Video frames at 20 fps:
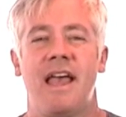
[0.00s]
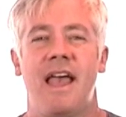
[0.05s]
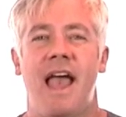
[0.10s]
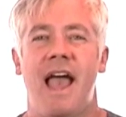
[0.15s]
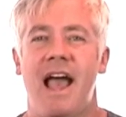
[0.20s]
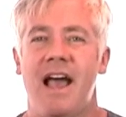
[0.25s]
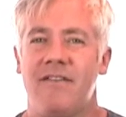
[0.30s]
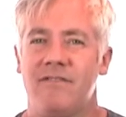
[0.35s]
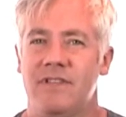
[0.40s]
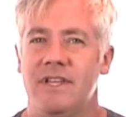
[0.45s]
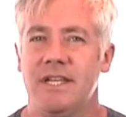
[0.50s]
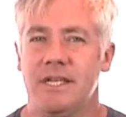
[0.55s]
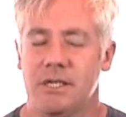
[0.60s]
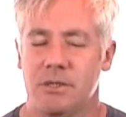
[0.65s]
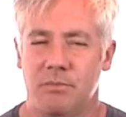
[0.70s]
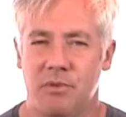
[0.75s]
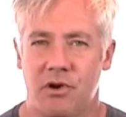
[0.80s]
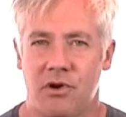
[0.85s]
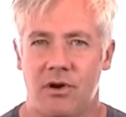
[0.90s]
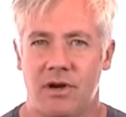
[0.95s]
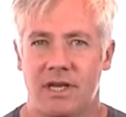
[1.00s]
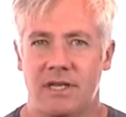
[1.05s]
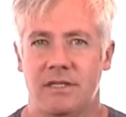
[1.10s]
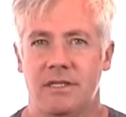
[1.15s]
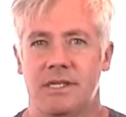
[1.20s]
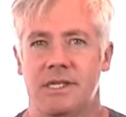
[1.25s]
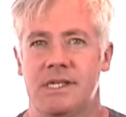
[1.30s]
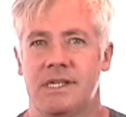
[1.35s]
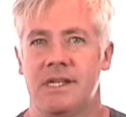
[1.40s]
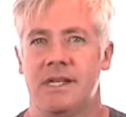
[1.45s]
have the
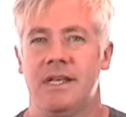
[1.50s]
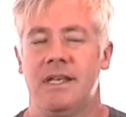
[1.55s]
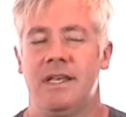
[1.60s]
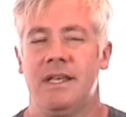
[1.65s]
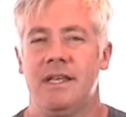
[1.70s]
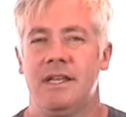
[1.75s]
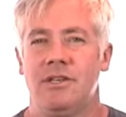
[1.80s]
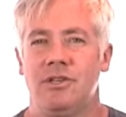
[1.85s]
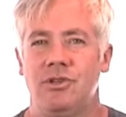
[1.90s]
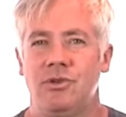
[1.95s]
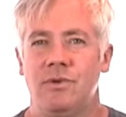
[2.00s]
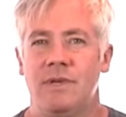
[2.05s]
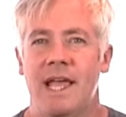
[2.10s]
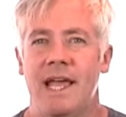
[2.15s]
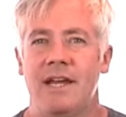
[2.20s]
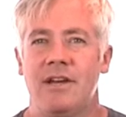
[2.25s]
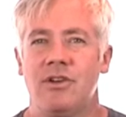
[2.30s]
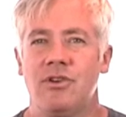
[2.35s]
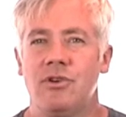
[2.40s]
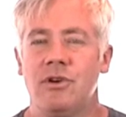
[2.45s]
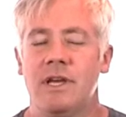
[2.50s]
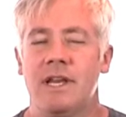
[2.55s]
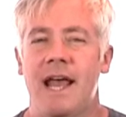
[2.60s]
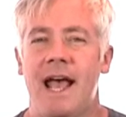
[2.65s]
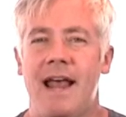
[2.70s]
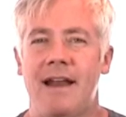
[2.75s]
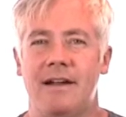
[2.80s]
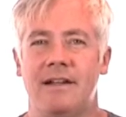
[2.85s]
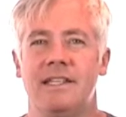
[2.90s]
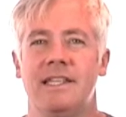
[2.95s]
experience, to get good
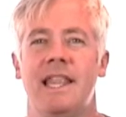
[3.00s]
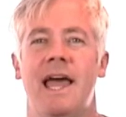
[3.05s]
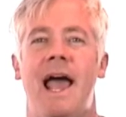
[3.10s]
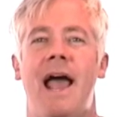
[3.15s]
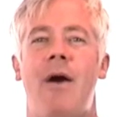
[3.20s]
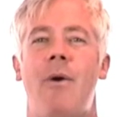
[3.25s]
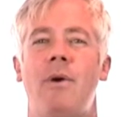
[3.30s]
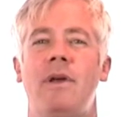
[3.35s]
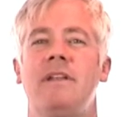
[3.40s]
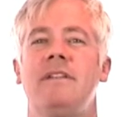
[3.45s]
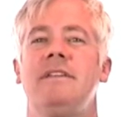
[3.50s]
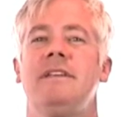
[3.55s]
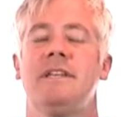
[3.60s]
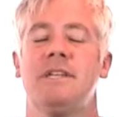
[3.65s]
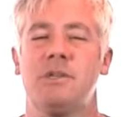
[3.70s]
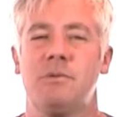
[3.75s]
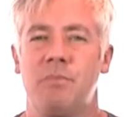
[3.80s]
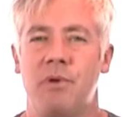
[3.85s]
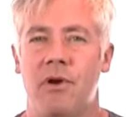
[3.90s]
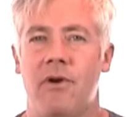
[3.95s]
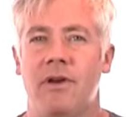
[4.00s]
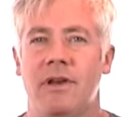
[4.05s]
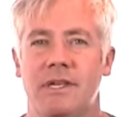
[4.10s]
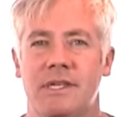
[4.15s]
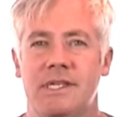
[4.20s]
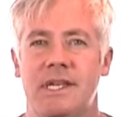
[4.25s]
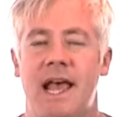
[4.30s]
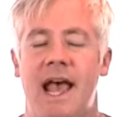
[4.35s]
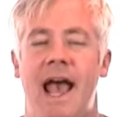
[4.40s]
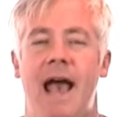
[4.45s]
at allowing the
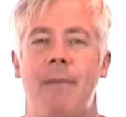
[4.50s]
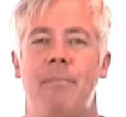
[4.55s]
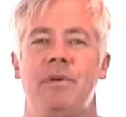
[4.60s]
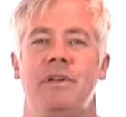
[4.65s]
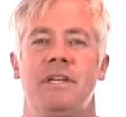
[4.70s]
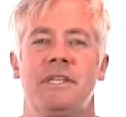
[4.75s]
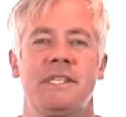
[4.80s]
experience to happen.